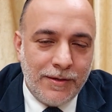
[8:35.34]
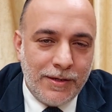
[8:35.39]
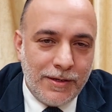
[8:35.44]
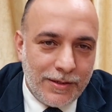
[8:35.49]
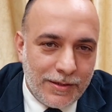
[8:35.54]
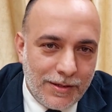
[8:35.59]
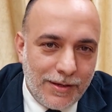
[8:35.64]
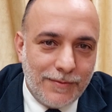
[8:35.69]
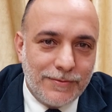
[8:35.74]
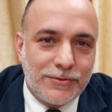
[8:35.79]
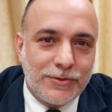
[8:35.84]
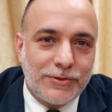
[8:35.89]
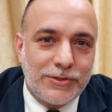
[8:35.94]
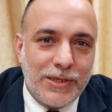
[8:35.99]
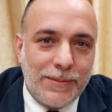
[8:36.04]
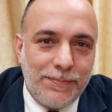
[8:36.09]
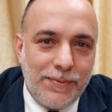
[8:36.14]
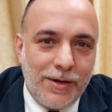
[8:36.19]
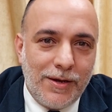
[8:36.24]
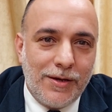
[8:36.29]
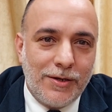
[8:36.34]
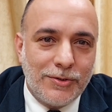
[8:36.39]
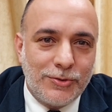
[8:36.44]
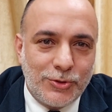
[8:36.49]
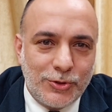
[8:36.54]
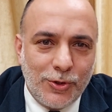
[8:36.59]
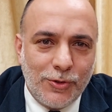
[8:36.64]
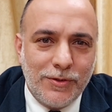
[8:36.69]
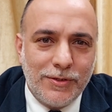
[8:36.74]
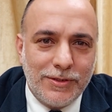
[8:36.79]
She comes for Shabbat,
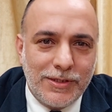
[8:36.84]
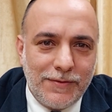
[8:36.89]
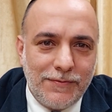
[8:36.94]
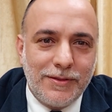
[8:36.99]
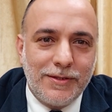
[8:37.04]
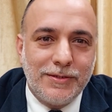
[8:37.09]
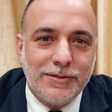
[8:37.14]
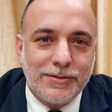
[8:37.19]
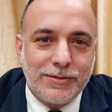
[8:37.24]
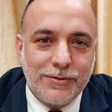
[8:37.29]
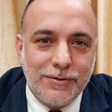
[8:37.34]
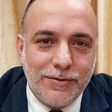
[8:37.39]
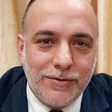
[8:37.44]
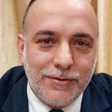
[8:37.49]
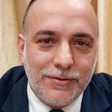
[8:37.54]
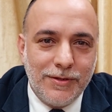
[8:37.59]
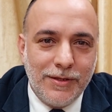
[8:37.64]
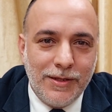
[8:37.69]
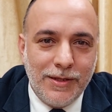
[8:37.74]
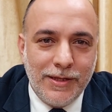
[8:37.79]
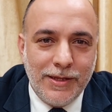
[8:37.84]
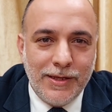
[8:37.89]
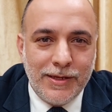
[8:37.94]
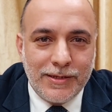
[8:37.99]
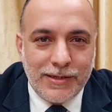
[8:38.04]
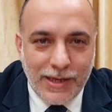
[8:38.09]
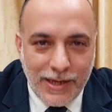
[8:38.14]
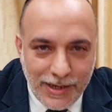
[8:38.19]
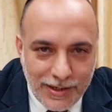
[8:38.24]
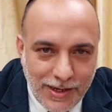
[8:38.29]
Sholem, everything is good.
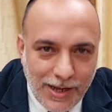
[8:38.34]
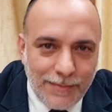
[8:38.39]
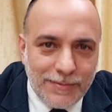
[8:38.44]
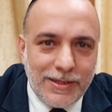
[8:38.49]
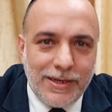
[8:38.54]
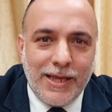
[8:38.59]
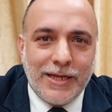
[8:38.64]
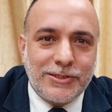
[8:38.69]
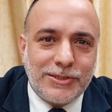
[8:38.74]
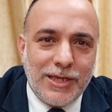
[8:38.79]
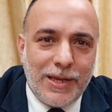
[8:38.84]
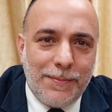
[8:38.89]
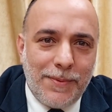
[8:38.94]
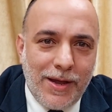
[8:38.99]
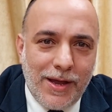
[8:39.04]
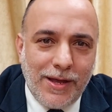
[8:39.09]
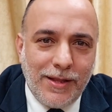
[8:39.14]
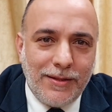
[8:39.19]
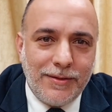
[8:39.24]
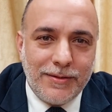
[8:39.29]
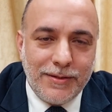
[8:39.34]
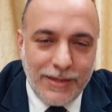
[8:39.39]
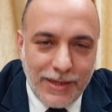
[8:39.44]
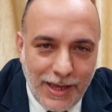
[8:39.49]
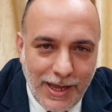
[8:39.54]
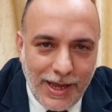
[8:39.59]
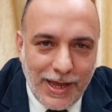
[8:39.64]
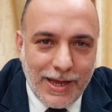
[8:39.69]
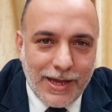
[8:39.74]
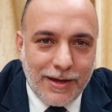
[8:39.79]
Can I come the next Shabbat?
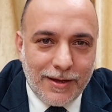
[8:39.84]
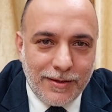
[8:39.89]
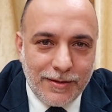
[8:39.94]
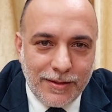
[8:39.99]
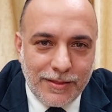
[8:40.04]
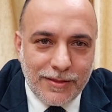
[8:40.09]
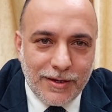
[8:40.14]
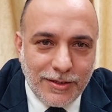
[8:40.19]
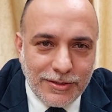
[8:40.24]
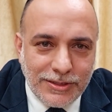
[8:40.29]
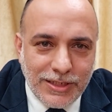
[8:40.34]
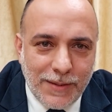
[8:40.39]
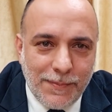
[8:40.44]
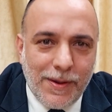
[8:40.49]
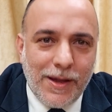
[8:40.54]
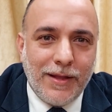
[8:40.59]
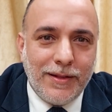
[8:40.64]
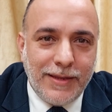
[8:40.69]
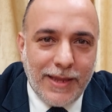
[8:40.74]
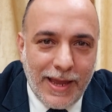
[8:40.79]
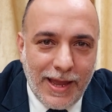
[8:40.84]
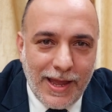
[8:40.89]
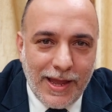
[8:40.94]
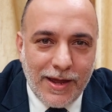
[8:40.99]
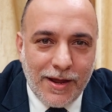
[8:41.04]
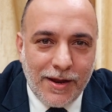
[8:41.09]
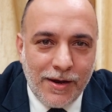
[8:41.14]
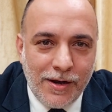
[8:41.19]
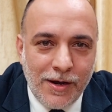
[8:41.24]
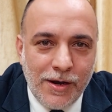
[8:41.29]
Yeah. 3rd Shabbat?
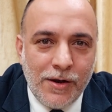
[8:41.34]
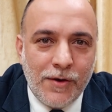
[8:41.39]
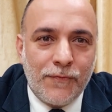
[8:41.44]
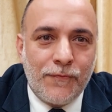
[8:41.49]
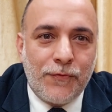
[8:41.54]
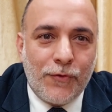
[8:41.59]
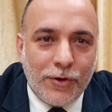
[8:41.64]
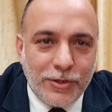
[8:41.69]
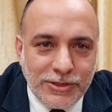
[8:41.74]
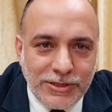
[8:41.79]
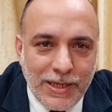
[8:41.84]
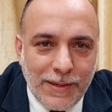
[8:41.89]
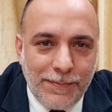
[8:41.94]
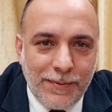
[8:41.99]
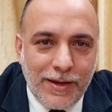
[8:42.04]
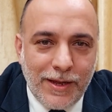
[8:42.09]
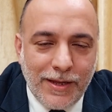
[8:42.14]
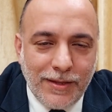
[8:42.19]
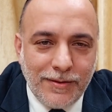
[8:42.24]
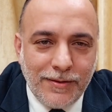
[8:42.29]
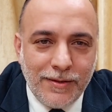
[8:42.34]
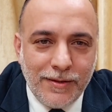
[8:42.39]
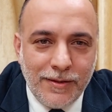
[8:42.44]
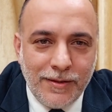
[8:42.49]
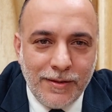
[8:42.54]
Yeah. 4th Shabbat?